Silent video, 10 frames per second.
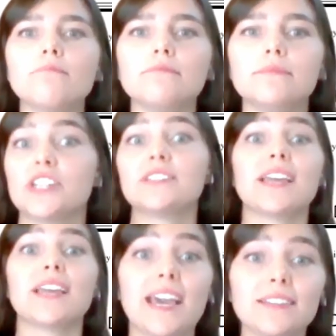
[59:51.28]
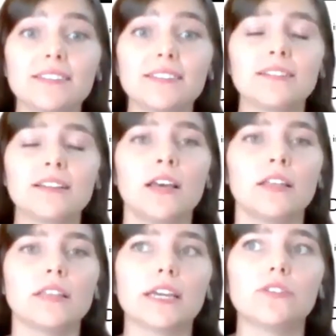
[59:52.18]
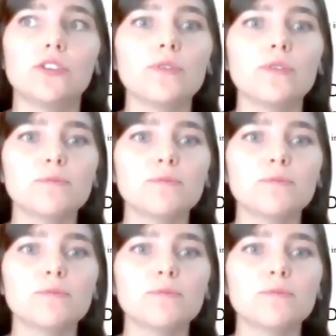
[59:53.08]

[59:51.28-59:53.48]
just in case. Like, the US